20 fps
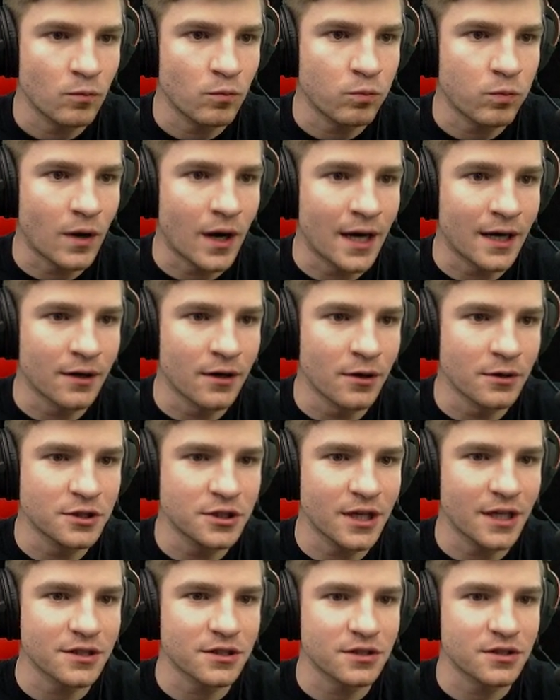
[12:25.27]
I don't know what you
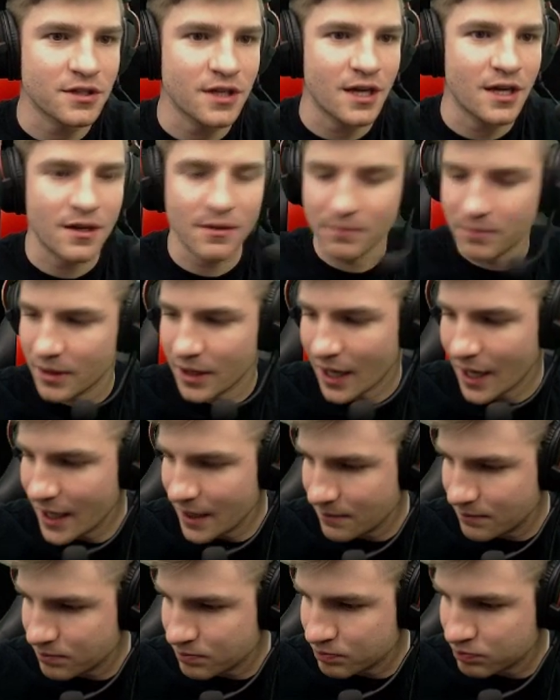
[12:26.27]
guys are seeing, but I
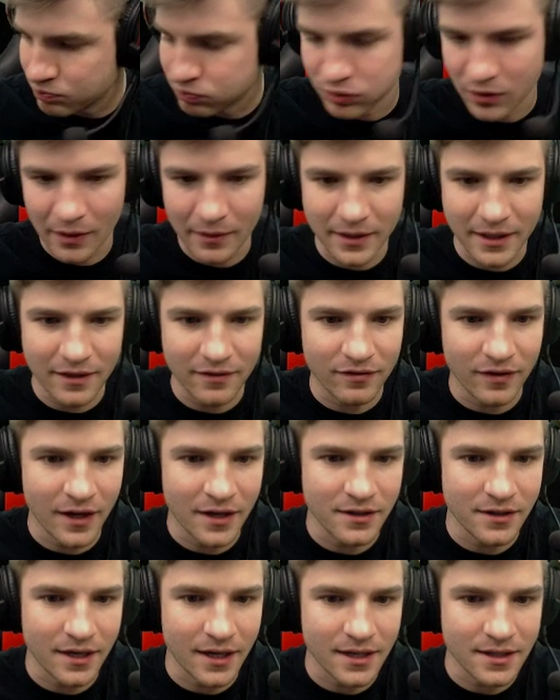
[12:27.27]
probably need to find
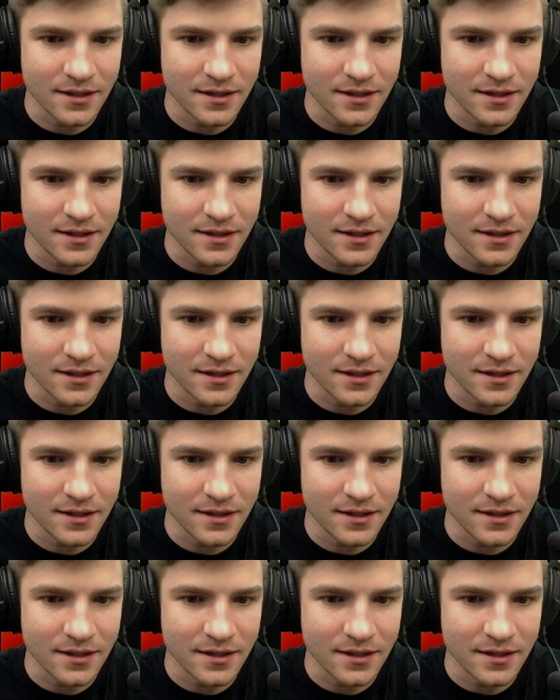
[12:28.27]
some you guys.